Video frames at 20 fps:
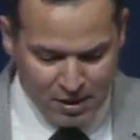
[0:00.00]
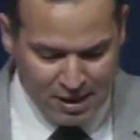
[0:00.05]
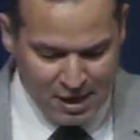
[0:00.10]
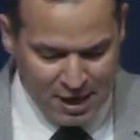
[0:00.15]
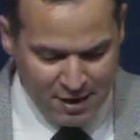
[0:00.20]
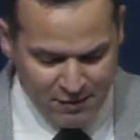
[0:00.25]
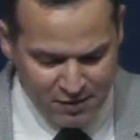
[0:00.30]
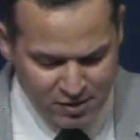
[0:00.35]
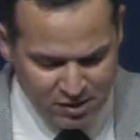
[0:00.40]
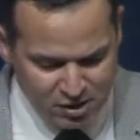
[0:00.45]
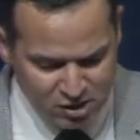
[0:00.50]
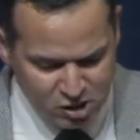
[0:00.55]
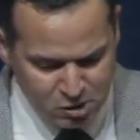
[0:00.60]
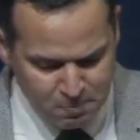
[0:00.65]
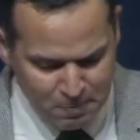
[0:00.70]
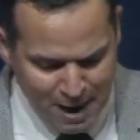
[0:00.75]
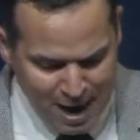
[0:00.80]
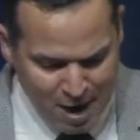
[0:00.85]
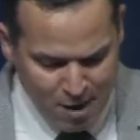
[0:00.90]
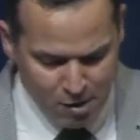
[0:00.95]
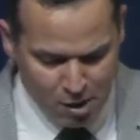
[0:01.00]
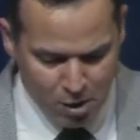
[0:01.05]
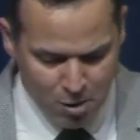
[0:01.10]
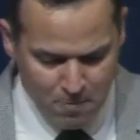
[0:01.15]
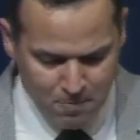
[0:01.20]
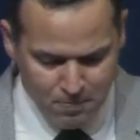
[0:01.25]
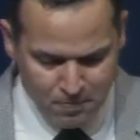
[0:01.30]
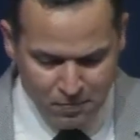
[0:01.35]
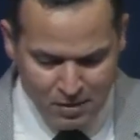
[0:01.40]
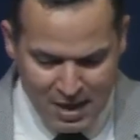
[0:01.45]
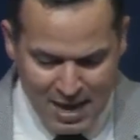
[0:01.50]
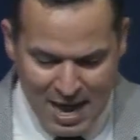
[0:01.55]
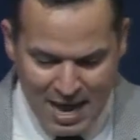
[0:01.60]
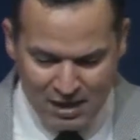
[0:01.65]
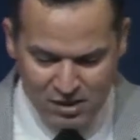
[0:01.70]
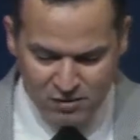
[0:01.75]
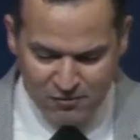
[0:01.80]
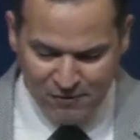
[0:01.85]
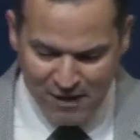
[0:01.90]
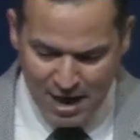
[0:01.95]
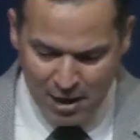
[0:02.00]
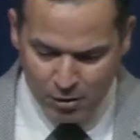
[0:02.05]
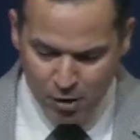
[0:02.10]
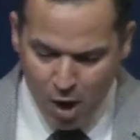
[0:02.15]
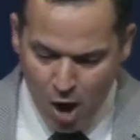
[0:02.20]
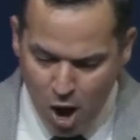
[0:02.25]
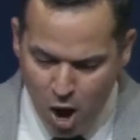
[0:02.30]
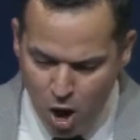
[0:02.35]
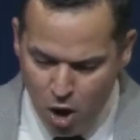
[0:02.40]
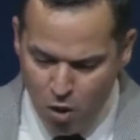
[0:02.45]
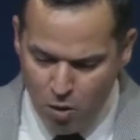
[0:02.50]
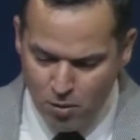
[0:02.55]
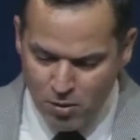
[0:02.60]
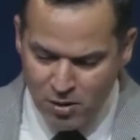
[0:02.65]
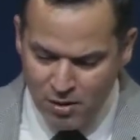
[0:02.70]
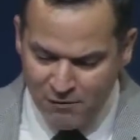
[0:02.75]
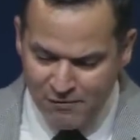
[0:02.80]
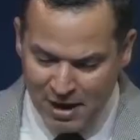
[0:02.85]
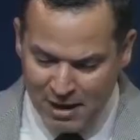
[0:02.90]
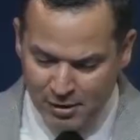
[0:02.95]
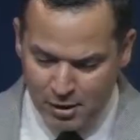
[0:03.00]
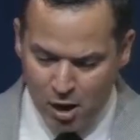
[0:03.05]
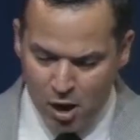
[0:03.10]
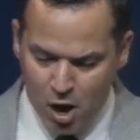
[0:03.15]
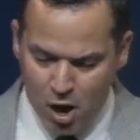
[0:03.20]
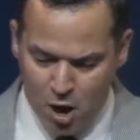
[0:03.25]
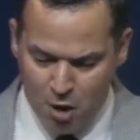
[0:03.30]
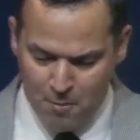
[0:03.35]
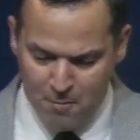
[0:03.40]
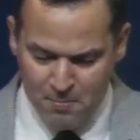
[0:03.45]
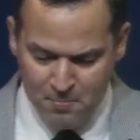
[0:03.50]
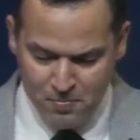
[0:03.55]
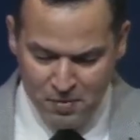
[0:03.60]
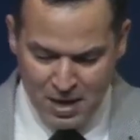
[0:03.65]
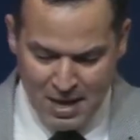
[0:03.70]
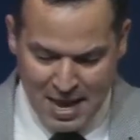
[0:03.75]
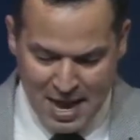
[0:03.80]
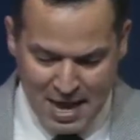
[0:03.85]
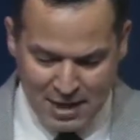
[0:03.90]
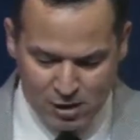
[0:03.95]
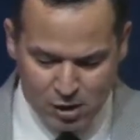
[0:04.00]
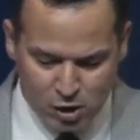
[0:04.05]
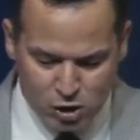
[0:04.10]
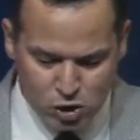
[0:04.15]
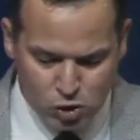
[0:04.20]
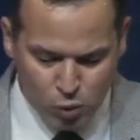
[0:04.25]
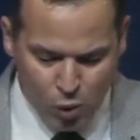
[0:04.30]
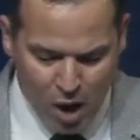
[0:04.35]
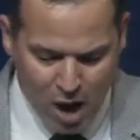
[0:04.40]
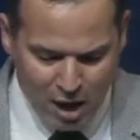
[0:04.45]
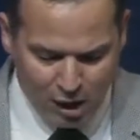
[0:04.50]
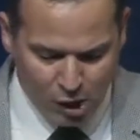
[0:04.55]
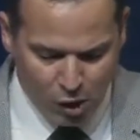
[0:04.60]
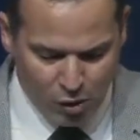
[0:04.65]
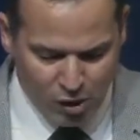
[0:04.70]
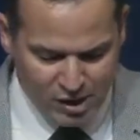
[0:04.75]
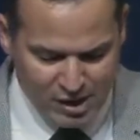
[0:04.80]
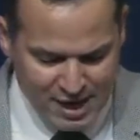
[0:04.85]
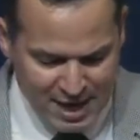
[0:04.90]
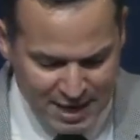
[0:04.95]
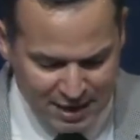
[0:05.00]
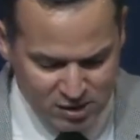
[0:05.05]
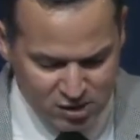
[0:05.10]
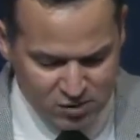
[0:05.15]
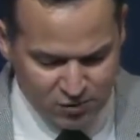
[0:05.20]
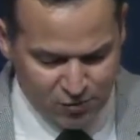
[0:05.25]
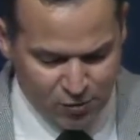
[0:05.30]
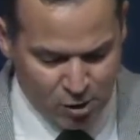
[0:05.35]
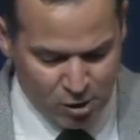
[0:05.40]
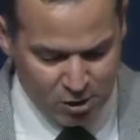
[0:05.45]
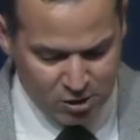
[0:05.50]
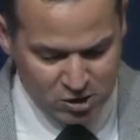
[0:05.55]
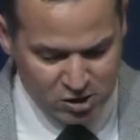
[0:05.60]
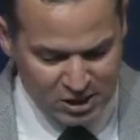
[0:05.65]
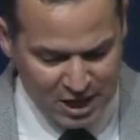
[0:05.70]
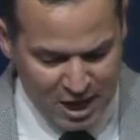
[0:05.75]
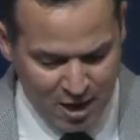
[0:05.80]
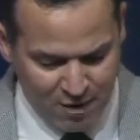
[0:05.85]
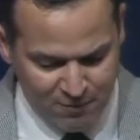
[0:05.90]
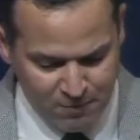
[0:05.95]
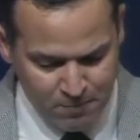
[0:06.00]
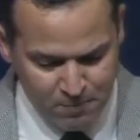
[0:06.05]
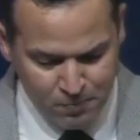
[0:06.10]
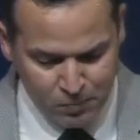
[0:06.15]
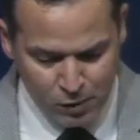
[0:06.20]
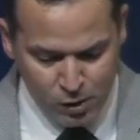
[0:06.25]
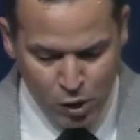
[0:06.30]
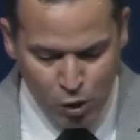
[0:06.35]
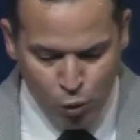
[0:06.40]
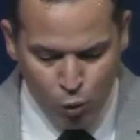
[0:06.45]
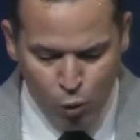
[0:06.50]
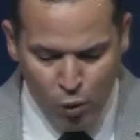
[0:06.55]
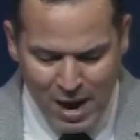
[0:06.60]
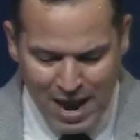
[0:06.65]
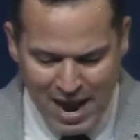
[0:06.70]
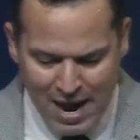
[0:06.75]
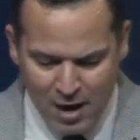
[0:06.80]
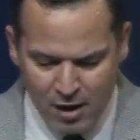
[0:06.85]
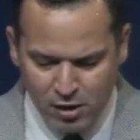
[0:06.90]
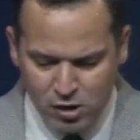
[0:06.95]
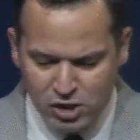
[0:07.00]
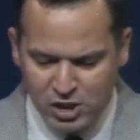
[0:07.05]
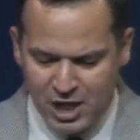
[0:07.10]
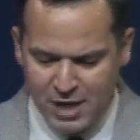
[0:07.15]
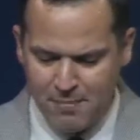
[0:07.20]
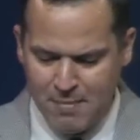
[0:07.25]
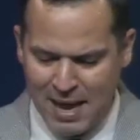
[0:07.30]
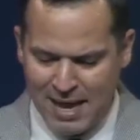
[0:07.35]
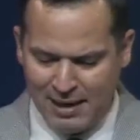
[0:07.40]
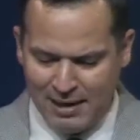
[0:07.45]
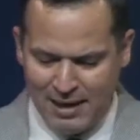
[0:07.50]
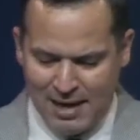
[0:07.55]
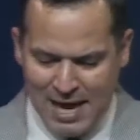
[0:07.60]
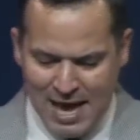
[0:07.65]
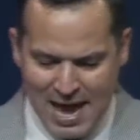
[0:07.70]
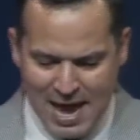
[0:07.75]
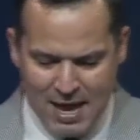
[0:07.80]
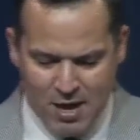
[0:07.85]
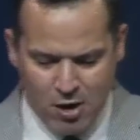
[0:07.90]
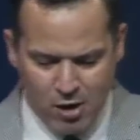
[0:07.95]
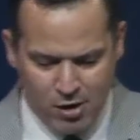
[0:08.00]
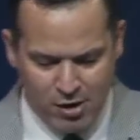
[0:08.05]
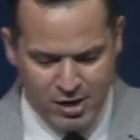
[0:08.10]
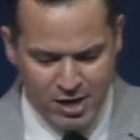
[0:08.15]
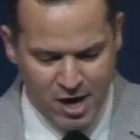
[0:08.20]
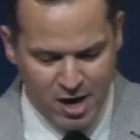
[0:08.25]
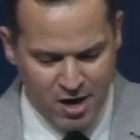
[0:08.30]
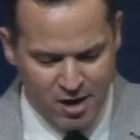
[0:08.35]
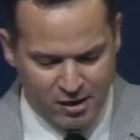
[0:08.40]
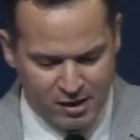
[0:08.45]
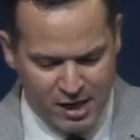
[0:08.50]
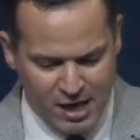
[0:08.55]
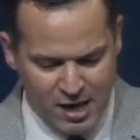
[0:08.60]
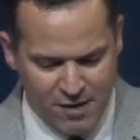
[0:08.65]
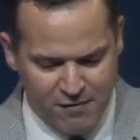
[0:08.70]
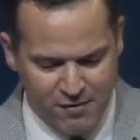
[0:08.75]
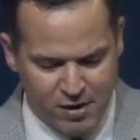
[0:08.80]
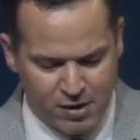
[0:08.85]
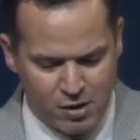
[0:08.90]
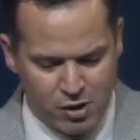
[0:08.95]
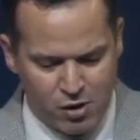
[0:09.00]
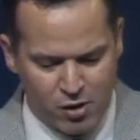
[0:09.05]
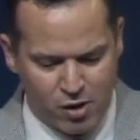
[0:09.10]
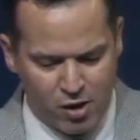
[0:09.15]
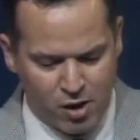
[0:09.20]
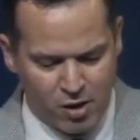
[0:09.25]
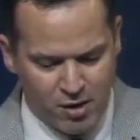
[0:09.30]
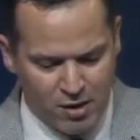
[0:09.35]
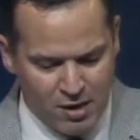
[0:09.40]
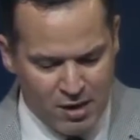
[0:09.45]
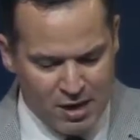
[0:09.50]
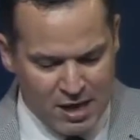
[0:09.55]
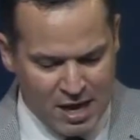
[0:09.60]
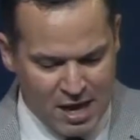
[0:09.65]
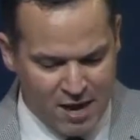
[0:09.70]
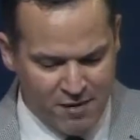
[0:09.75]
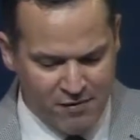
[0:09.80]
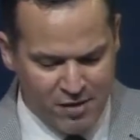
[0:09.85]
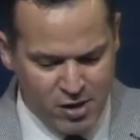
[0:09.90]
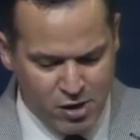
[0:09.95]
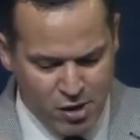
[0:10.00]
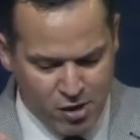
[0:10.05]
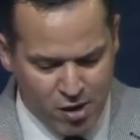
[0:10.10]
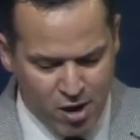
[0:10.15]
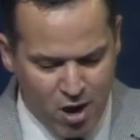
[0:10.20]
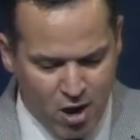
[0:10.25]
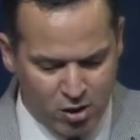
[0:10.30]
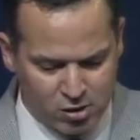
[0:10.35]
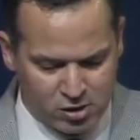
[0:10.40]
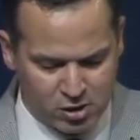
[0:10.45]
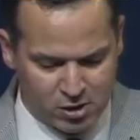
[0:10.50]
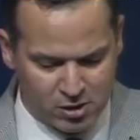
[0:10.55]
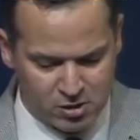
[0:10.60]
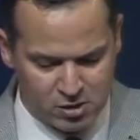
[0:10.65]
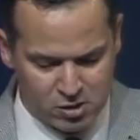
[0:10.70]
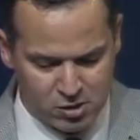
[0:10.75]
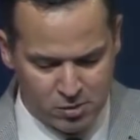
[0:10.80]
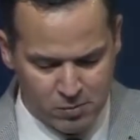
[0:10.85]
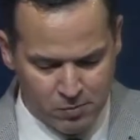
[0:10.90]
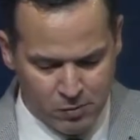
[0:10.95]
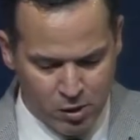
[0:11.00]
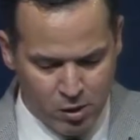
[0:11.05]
Even the sparrow has found home, found a home, and the swallow a nest for herself, where she may lay her young, even your even your altars.